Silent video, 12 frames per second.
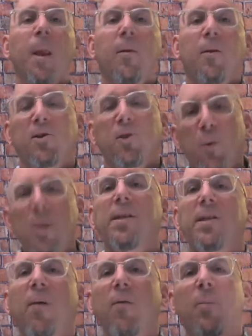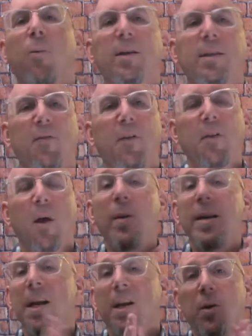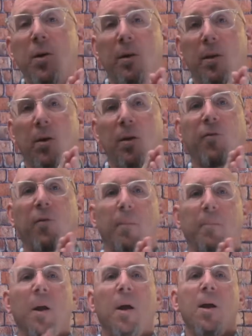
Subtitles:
There's three discovery points I think that we need to learn from.